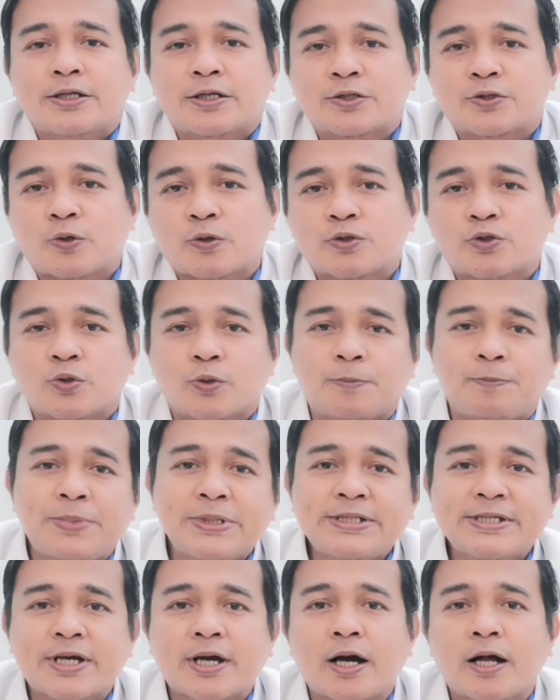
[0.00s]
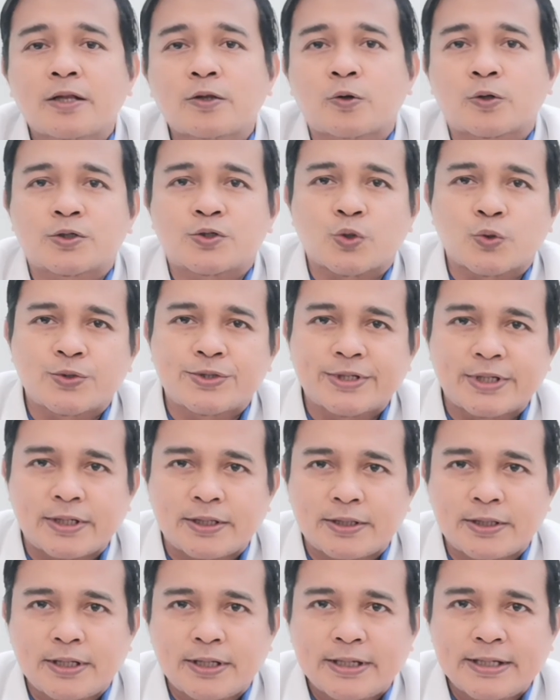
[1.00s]
There's also physical or
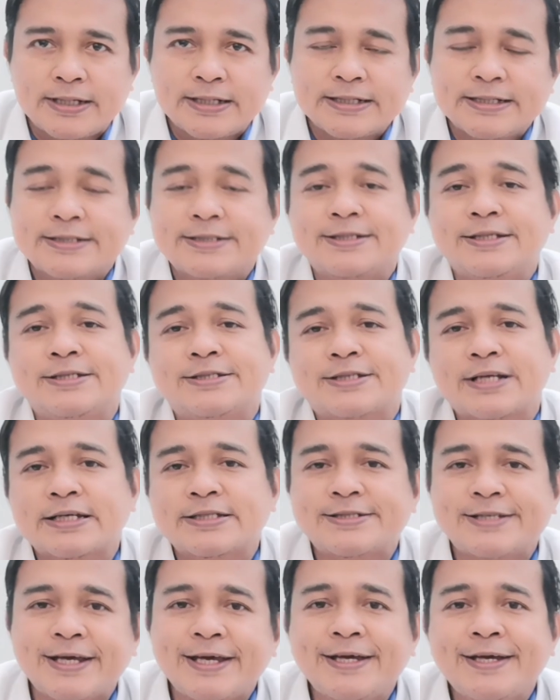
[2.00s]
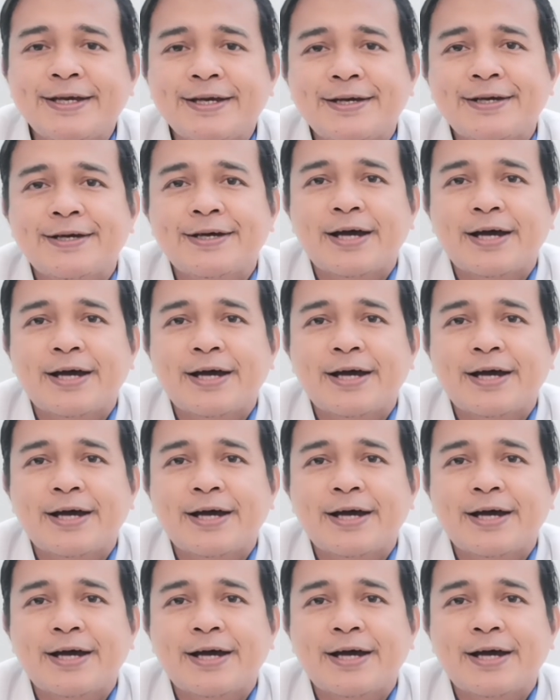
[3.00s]
social distancing,